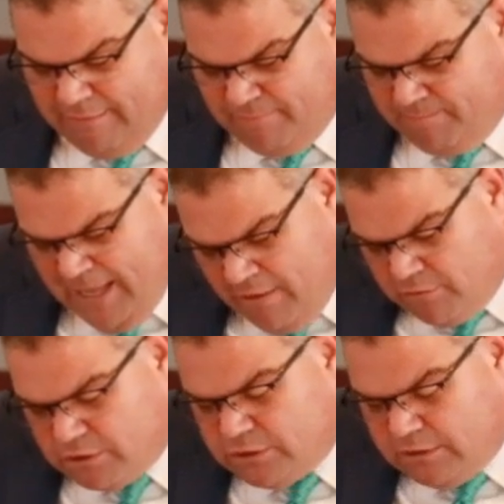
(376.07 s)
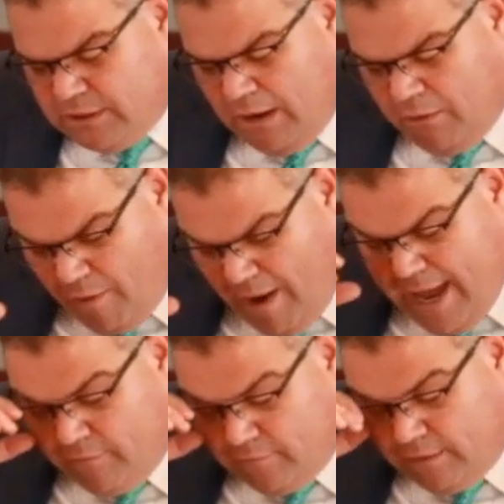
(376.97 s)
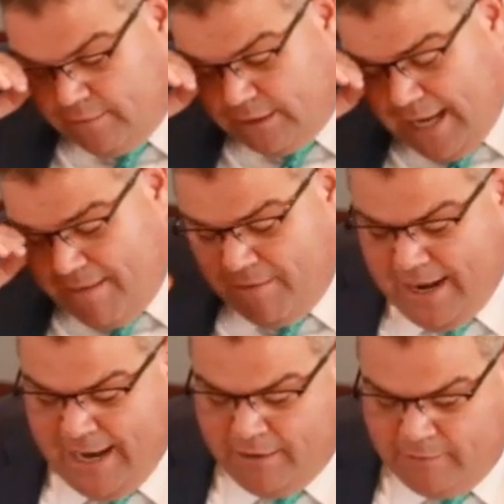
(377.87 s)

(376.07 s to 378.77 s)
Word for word: that was around the tabernacle.